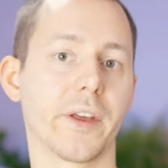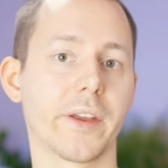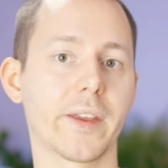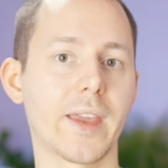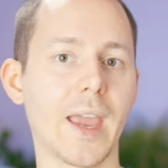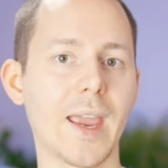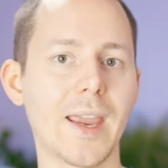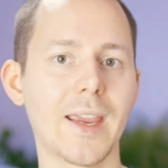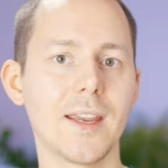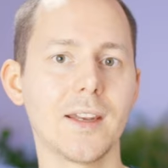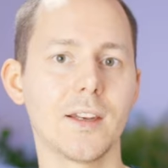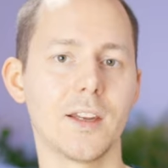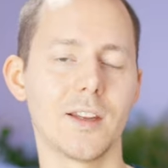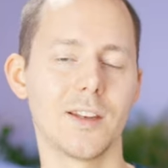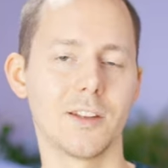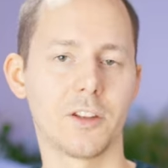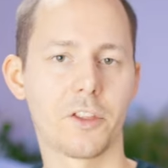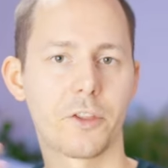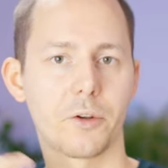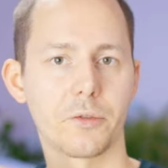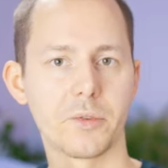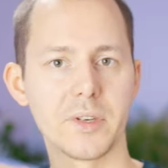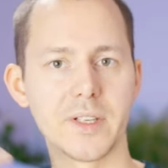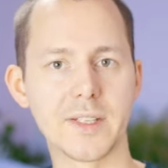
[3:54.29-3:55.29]
the gain in
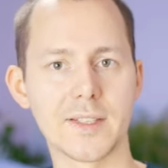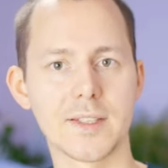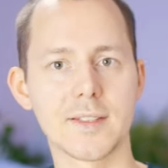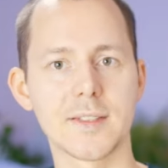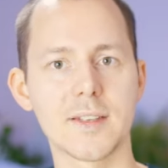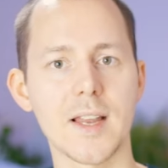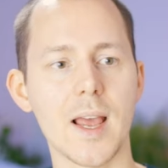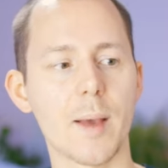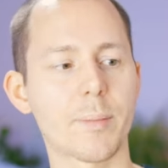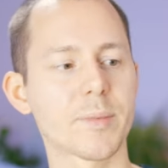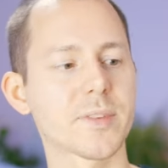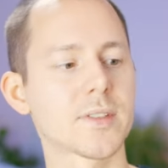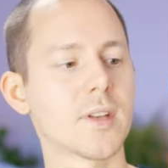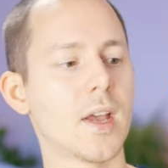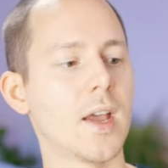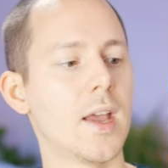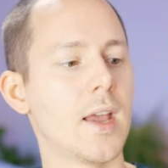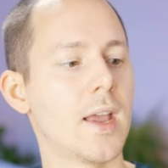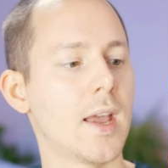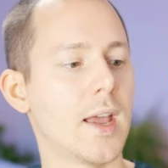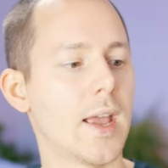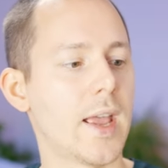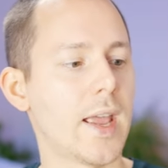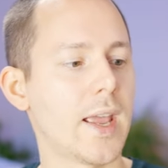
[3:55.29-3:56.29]
three steps
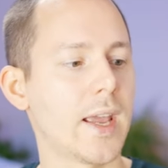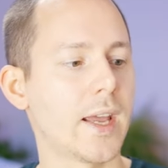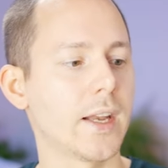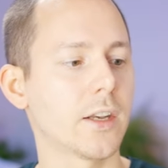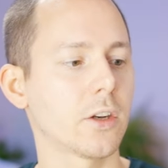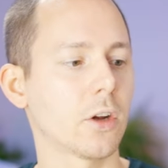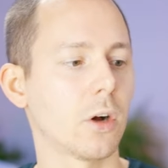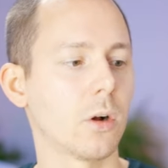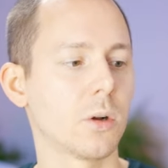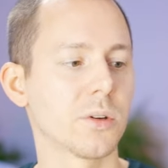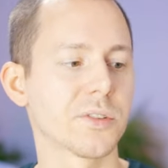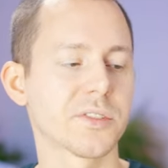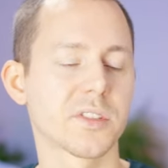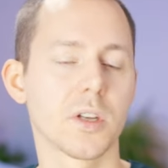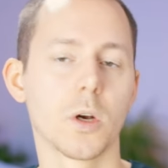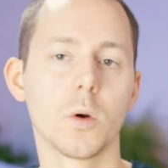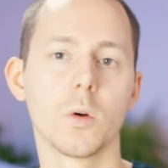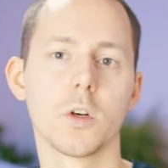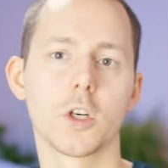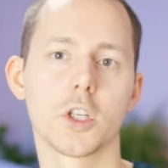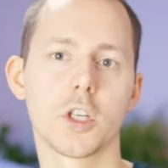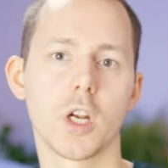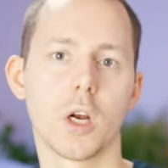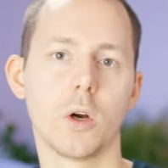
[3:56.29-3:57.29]
and
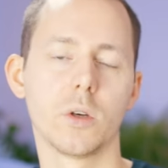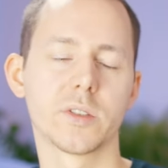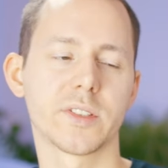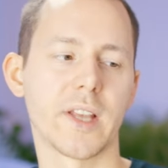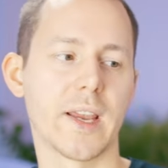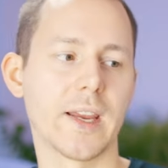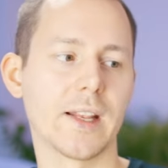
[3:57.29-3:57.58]
also shows